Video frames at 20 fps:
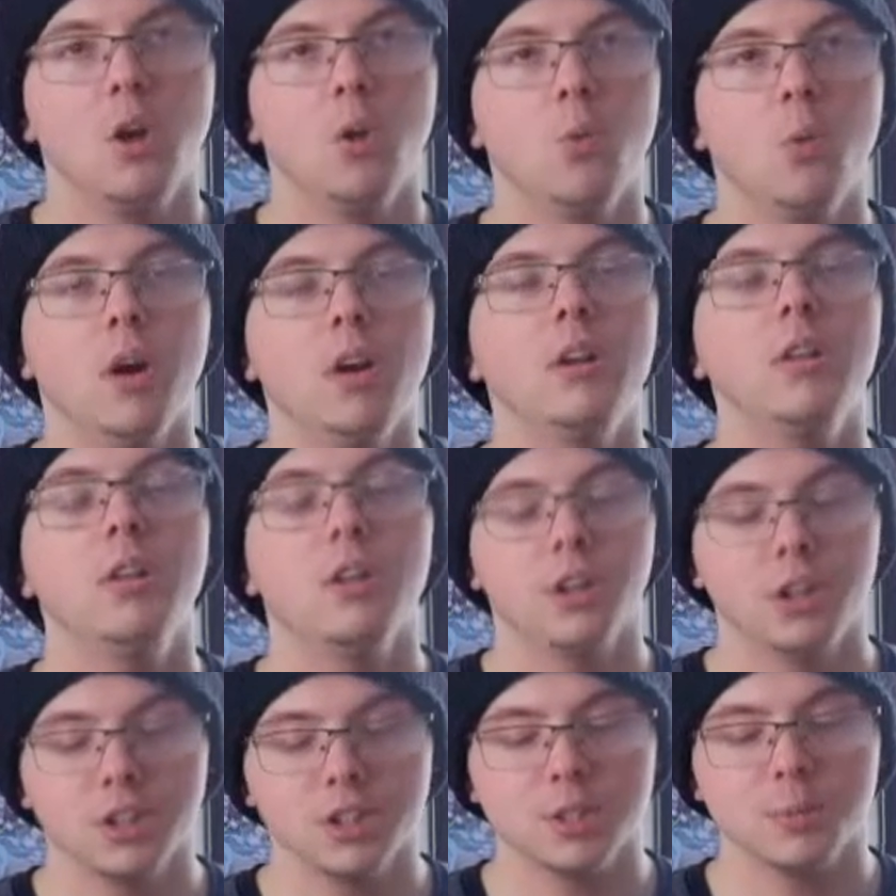One
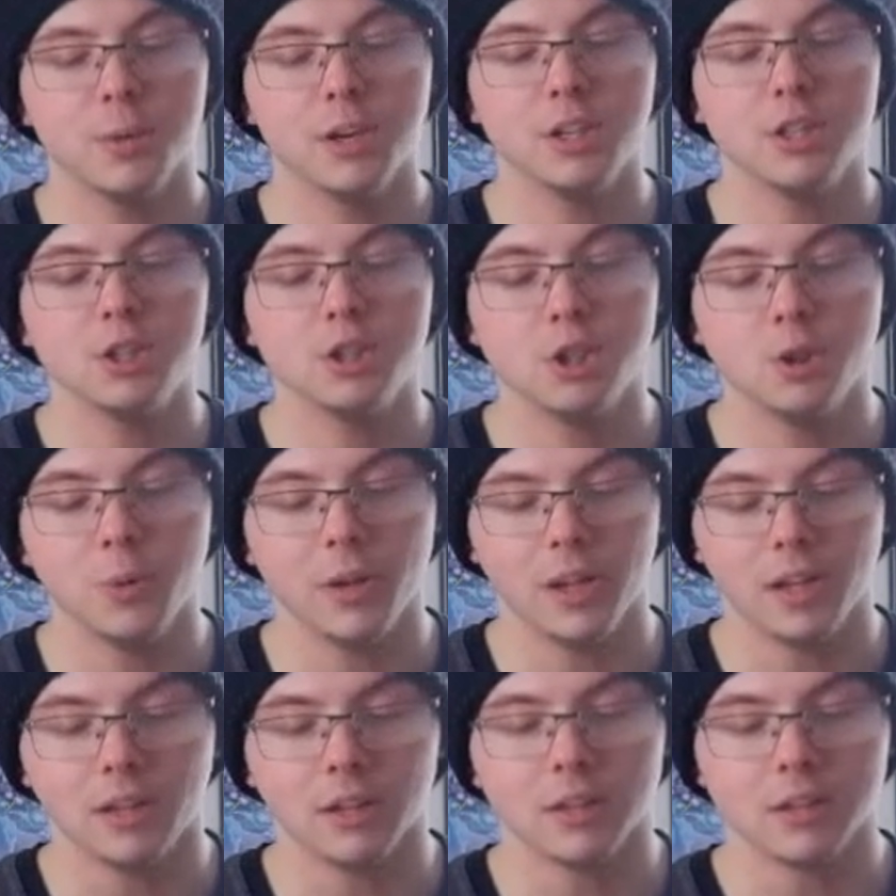learns by
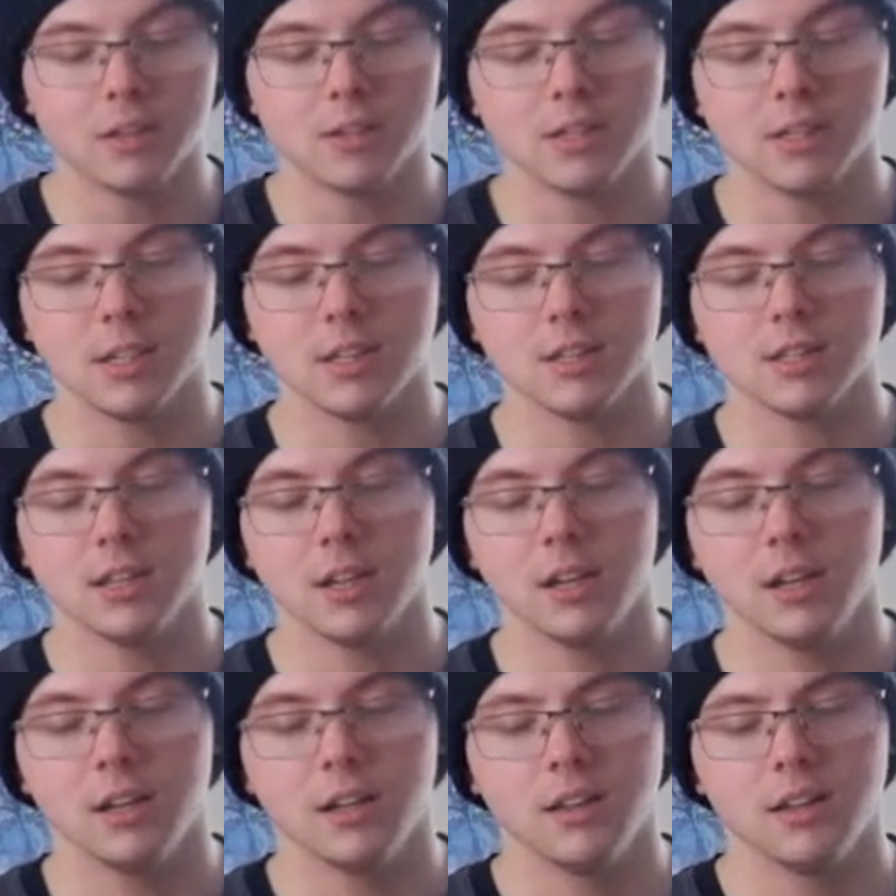doing, Zia
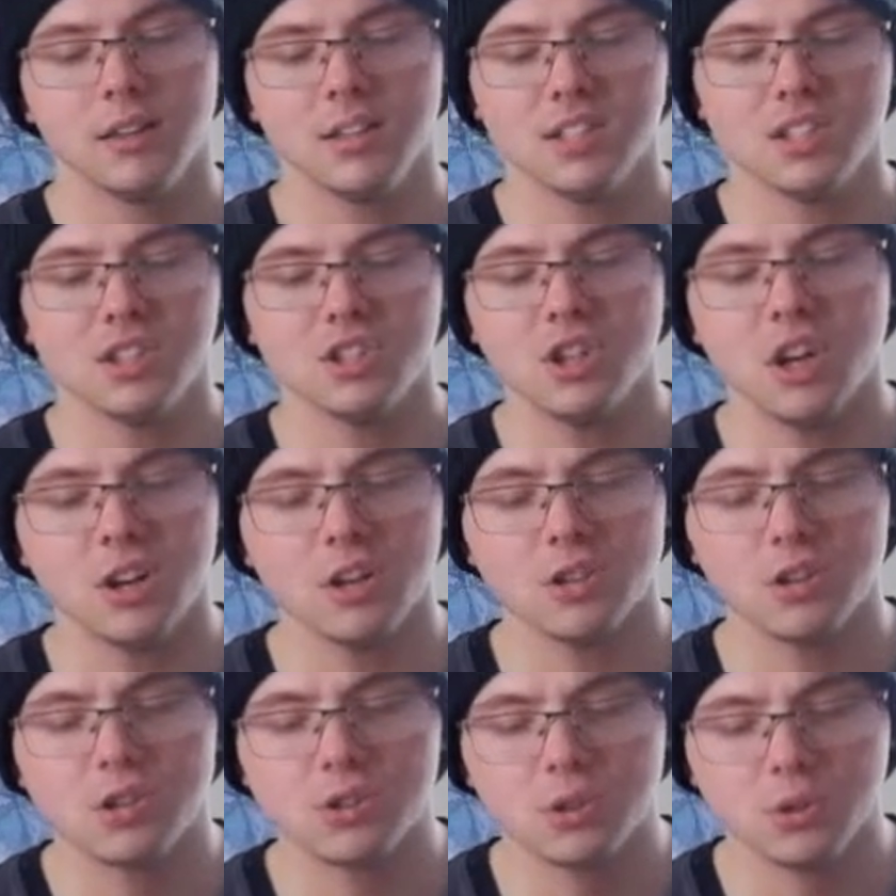said. This is not
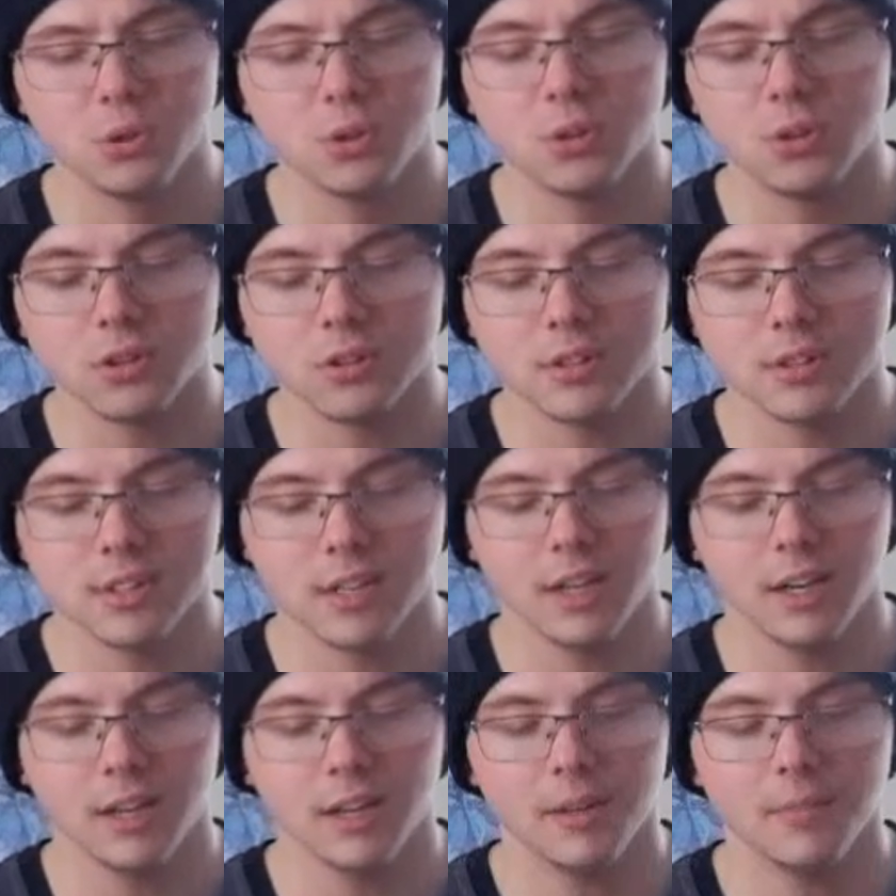a school,
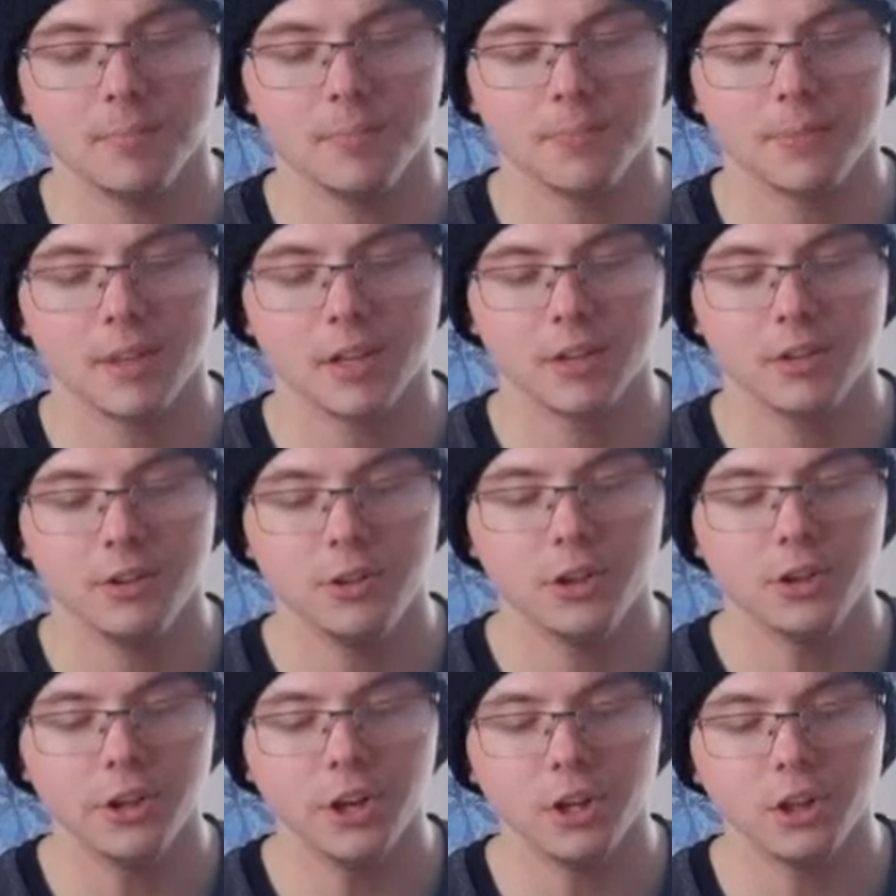Sadie.
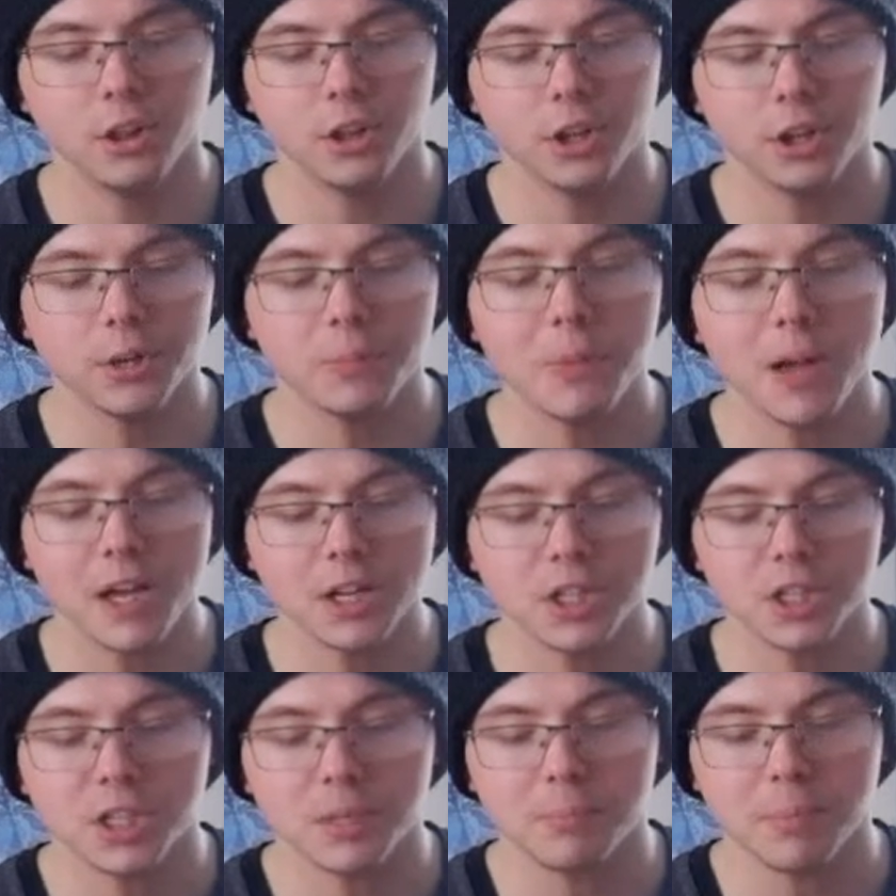You cannot learn
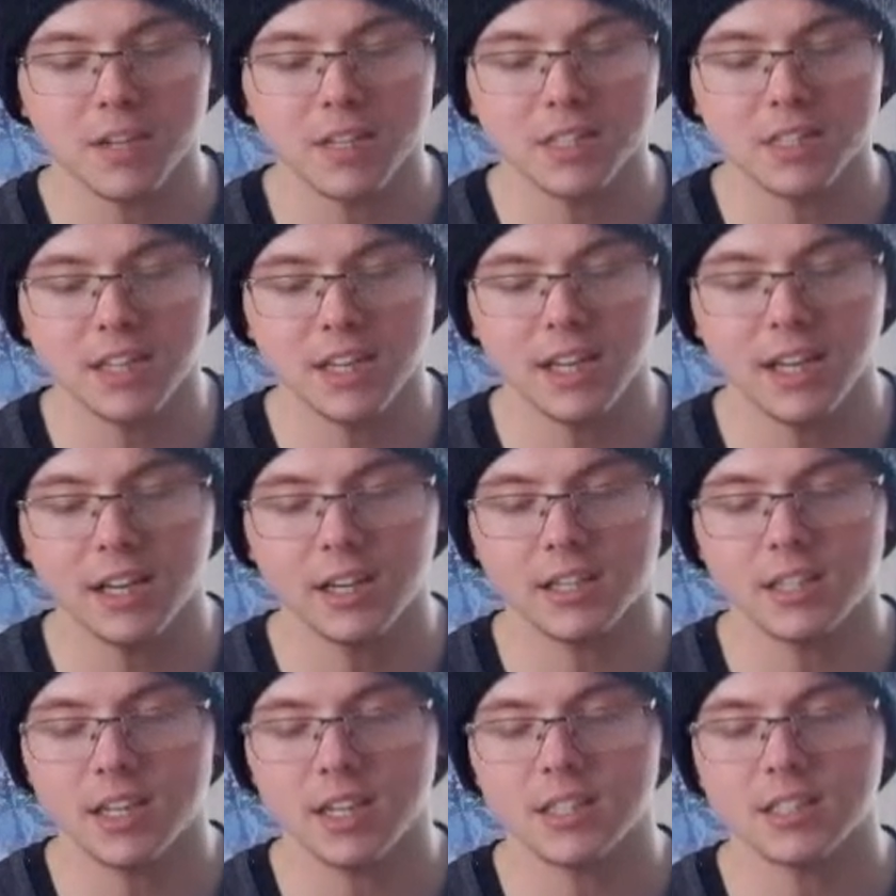magic by sitting
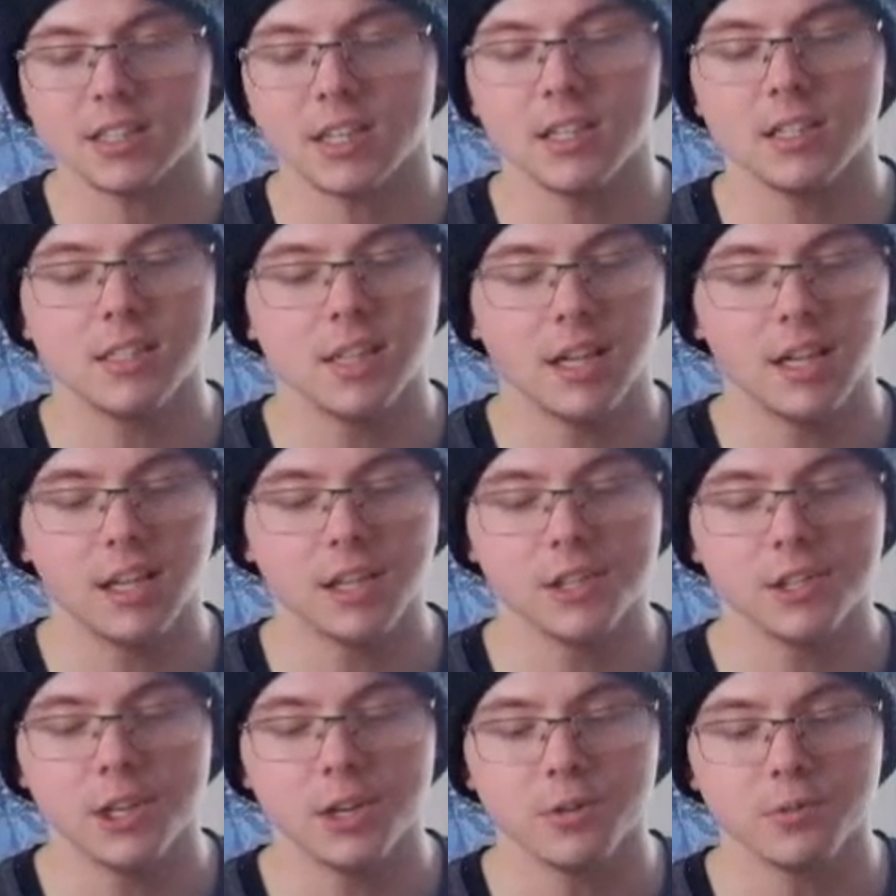at a desk and
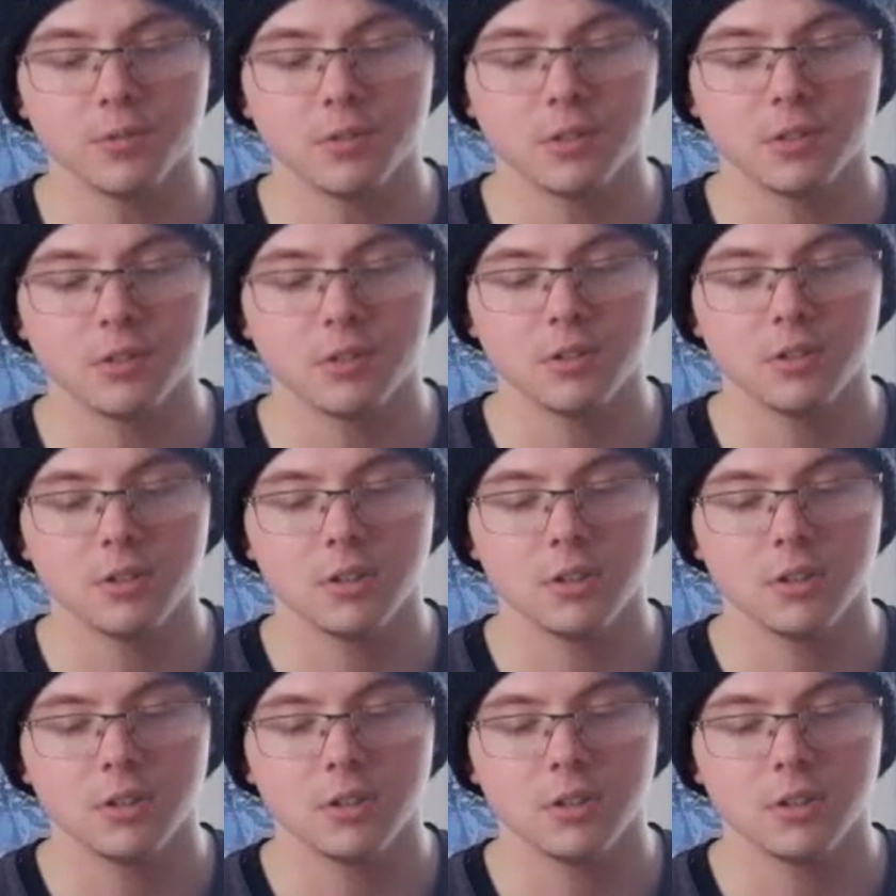taking notes.